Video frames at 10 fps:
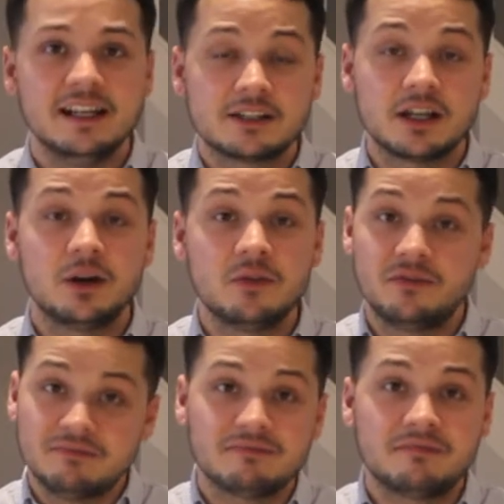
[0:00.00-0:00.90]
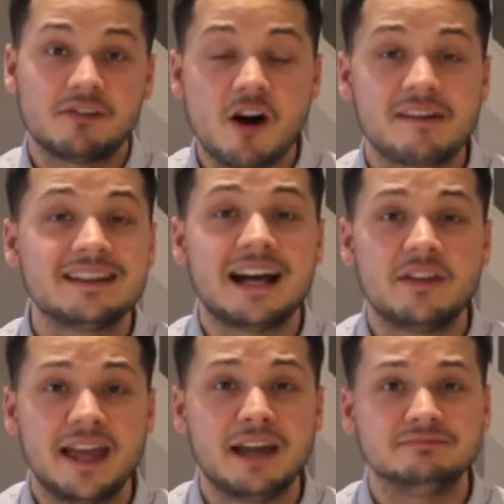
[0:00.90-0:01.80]
So, Ferrari are
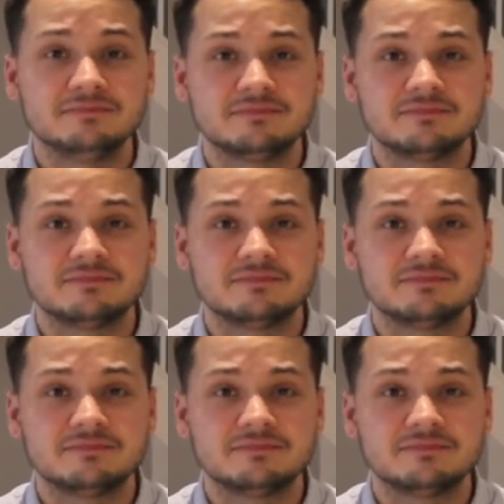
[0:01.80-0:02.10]
down there.